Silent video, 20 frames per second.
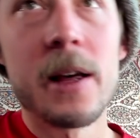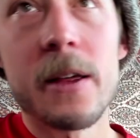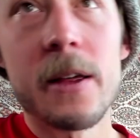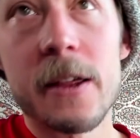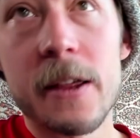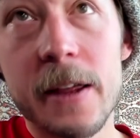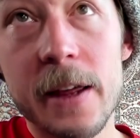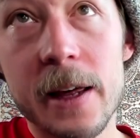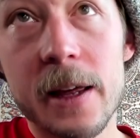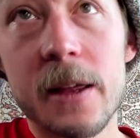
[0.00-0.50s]

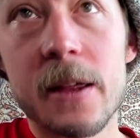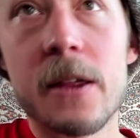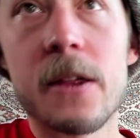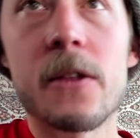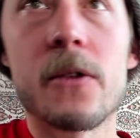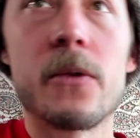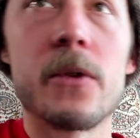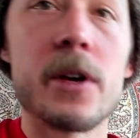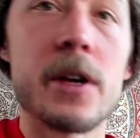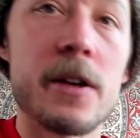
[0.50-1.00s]
6,
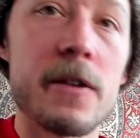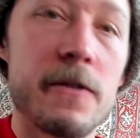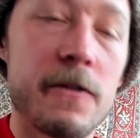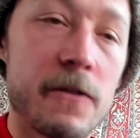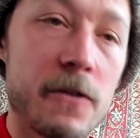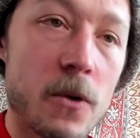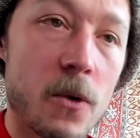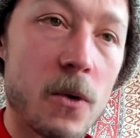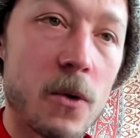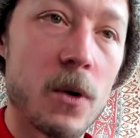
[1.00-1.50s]
3,
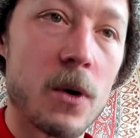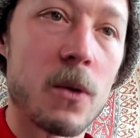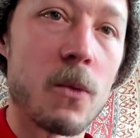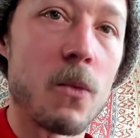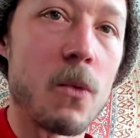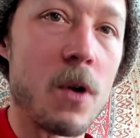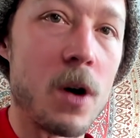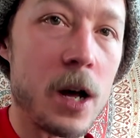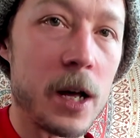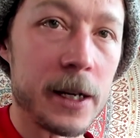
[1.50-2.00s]
4,
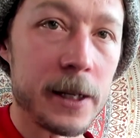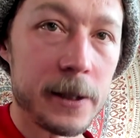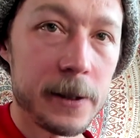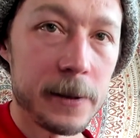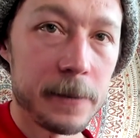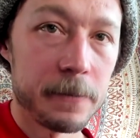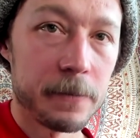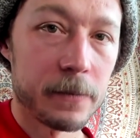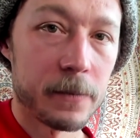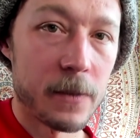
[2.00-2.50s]

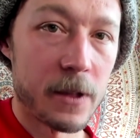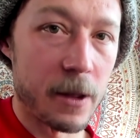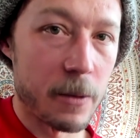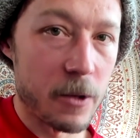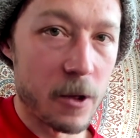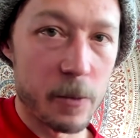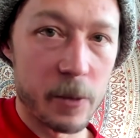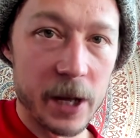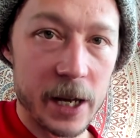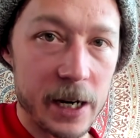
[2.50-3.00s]
1. So I'm
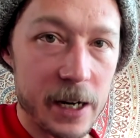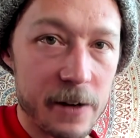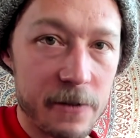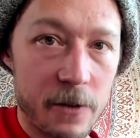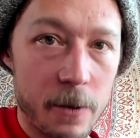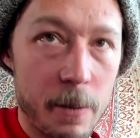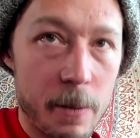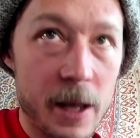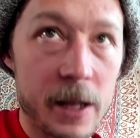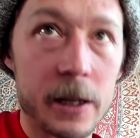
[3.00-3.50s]
just playing a
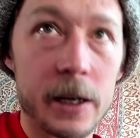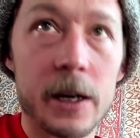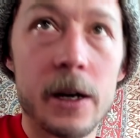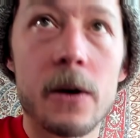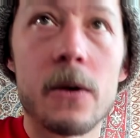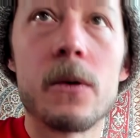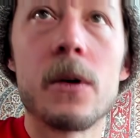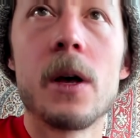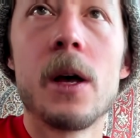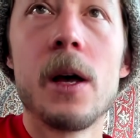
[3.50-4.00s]
different melody
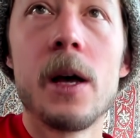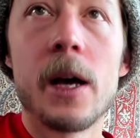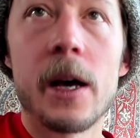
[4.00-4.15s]
note.